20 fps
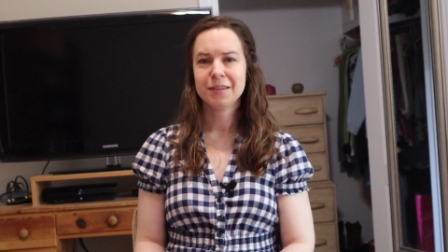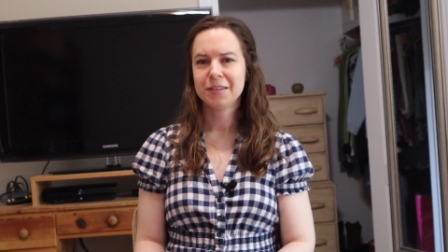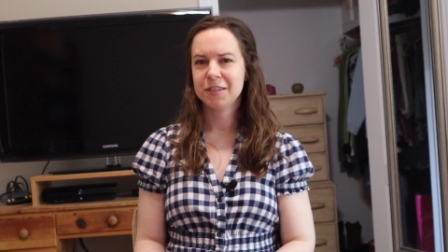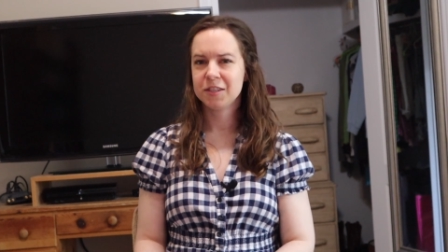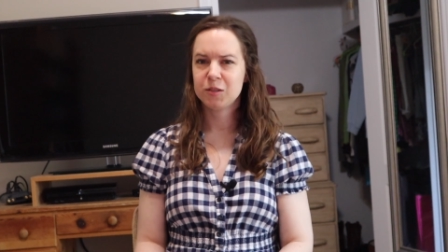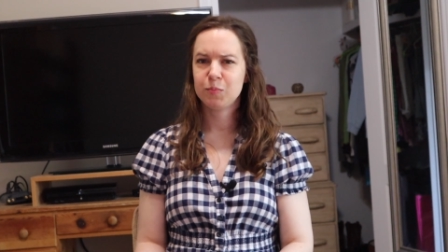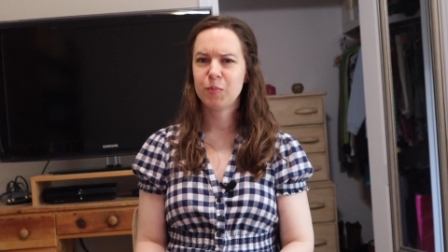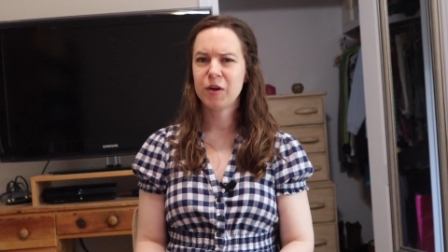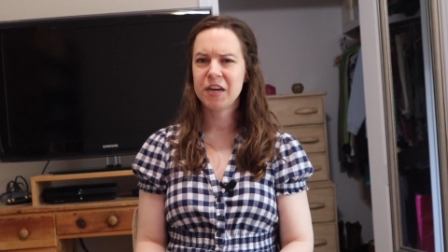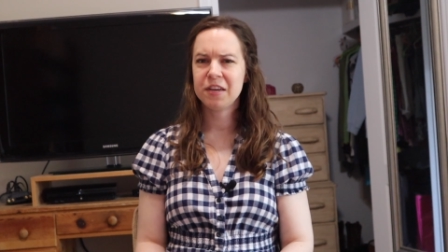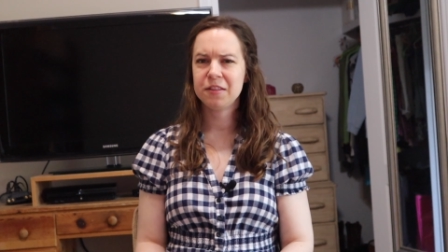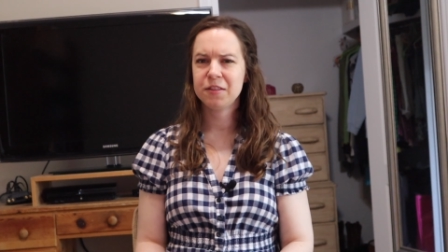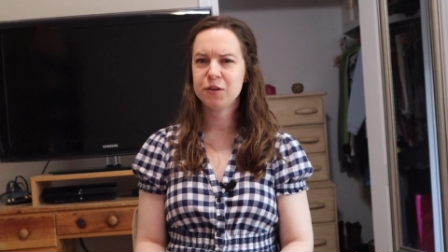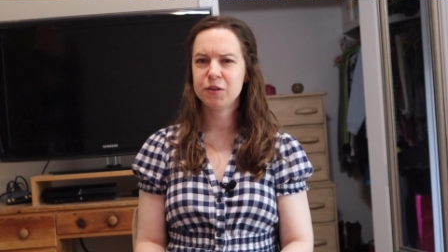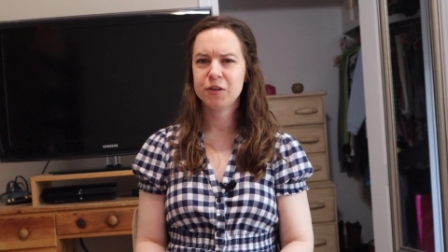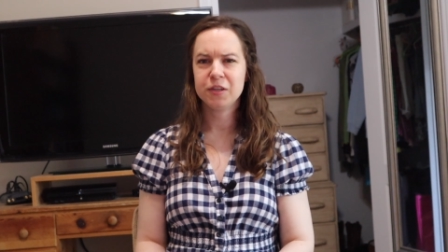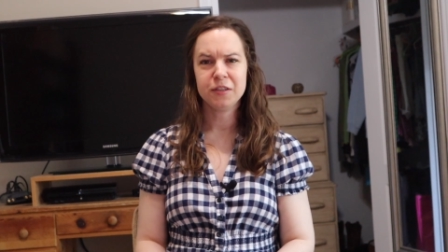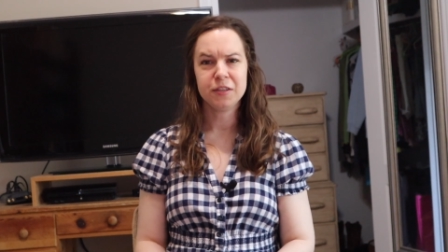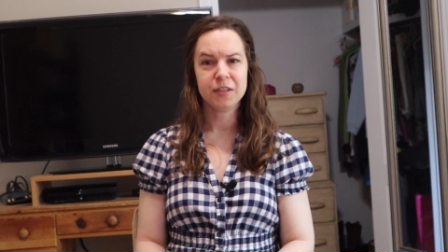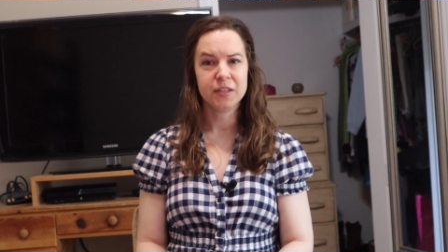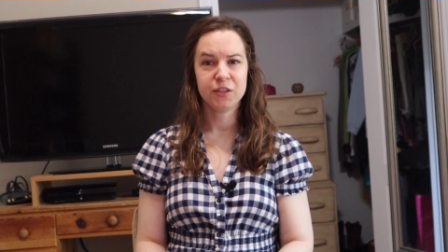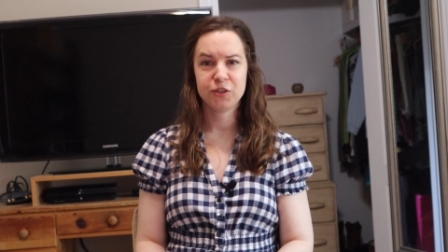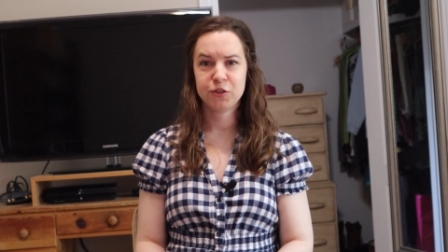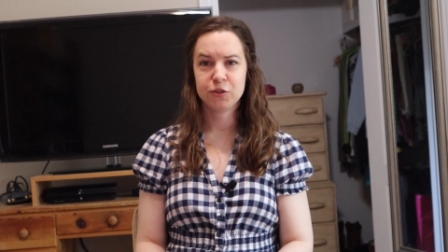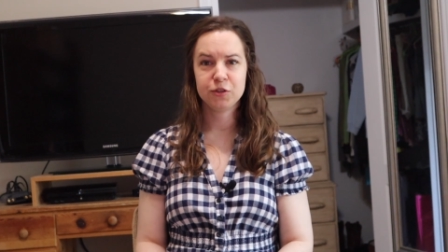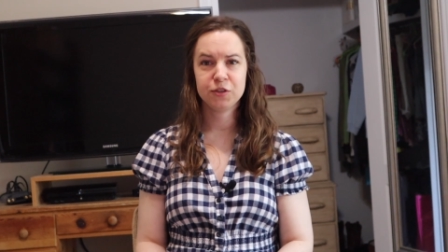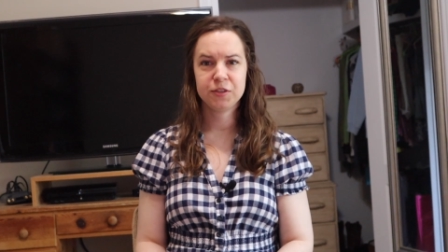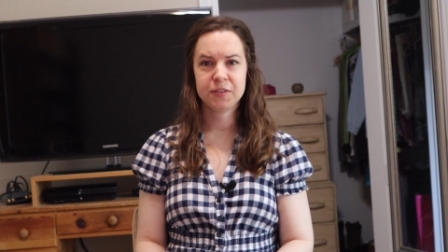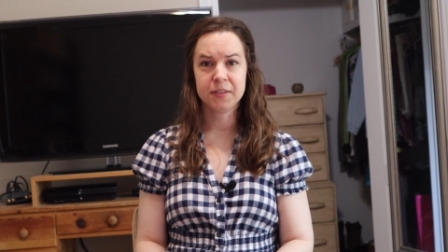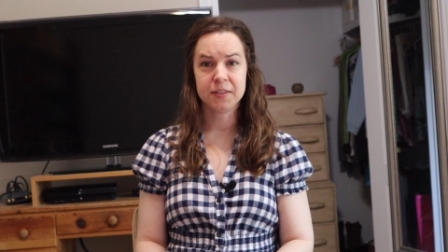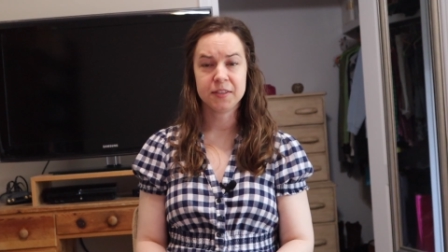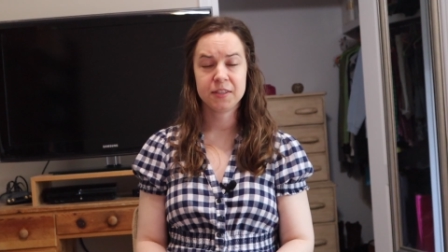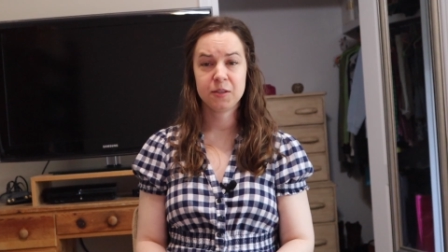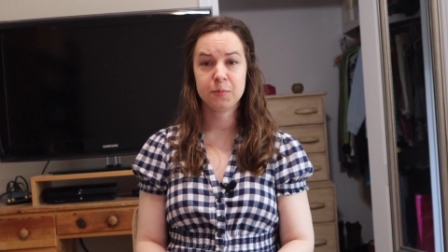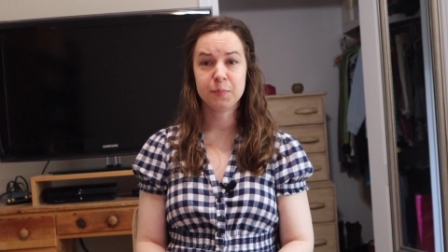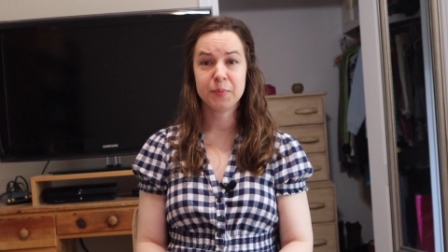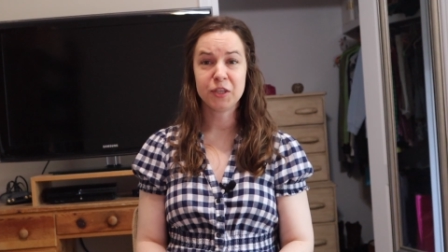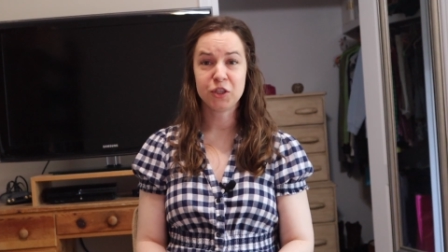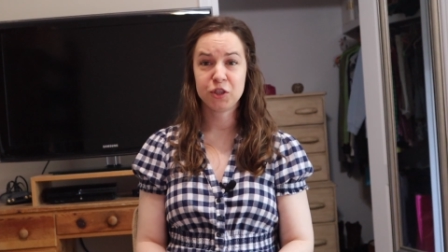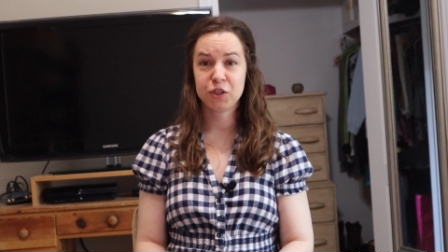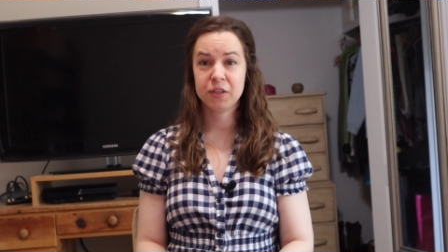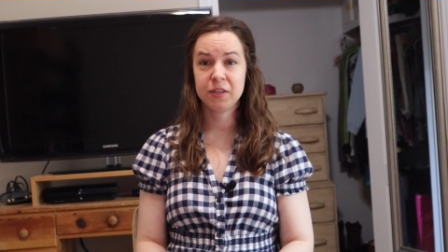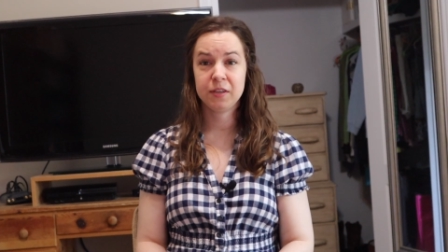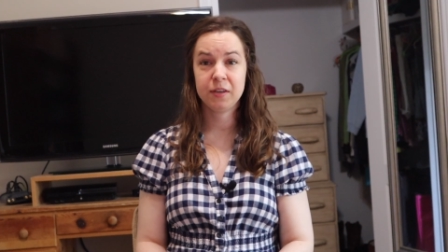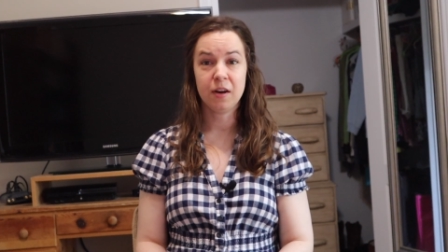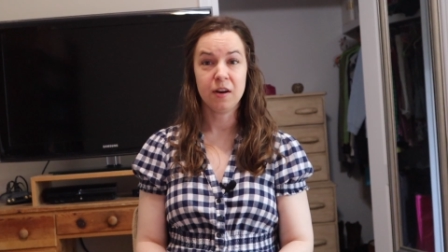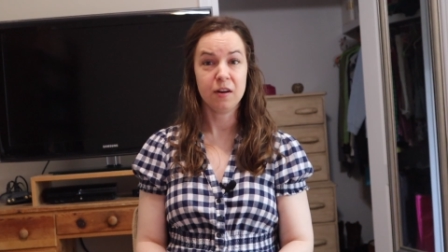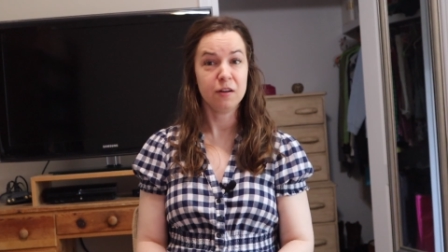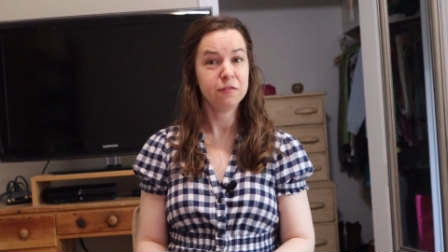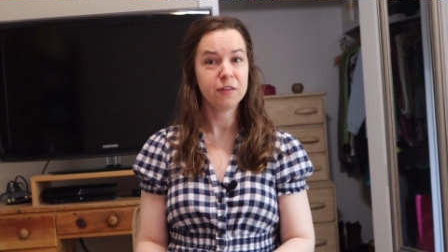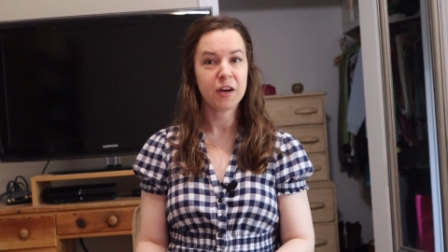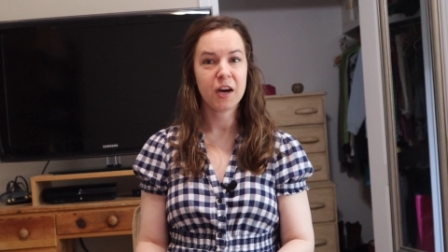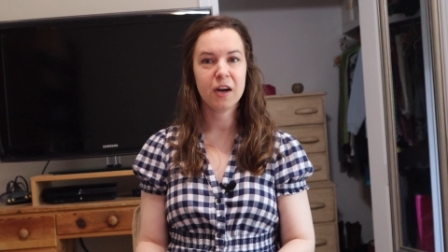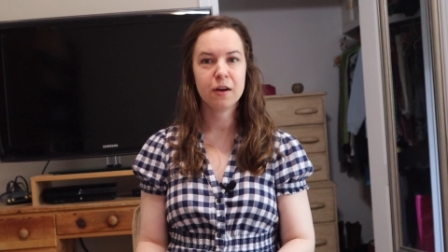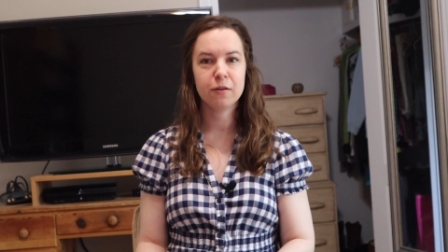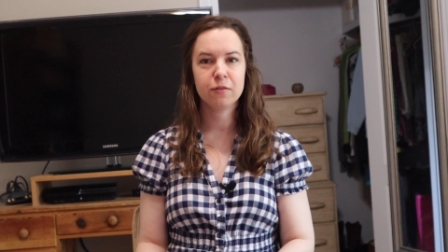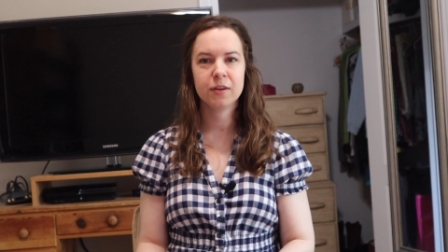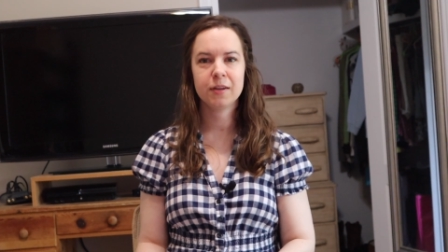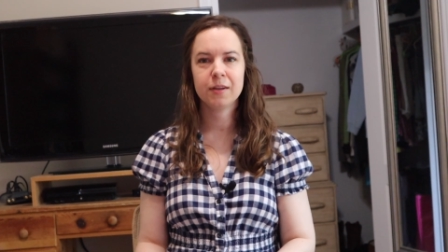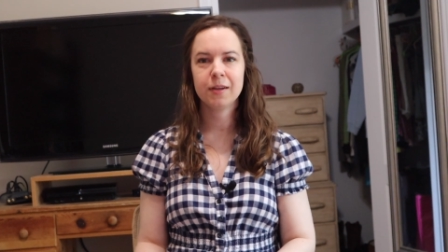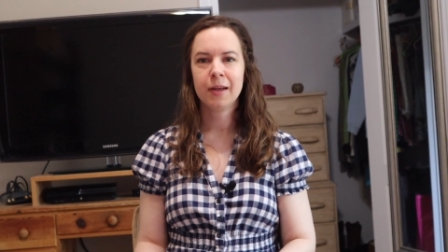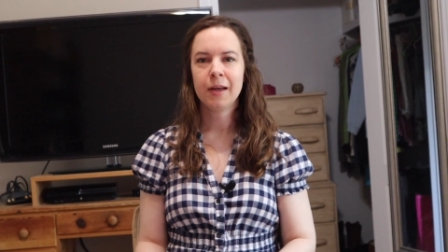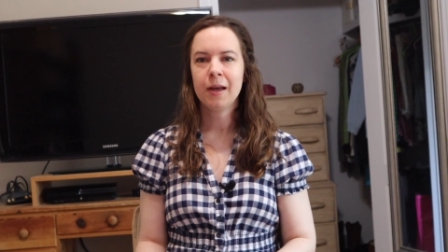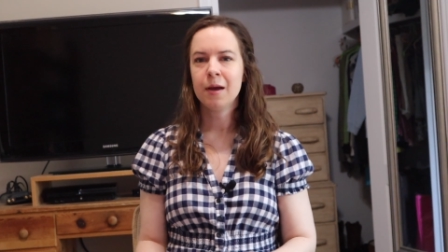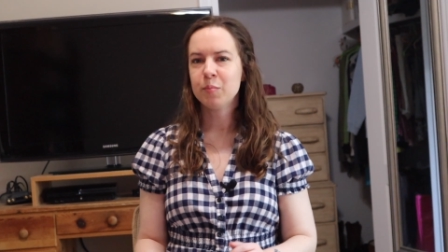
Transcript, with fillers: Despite their initial suspicion of Ira,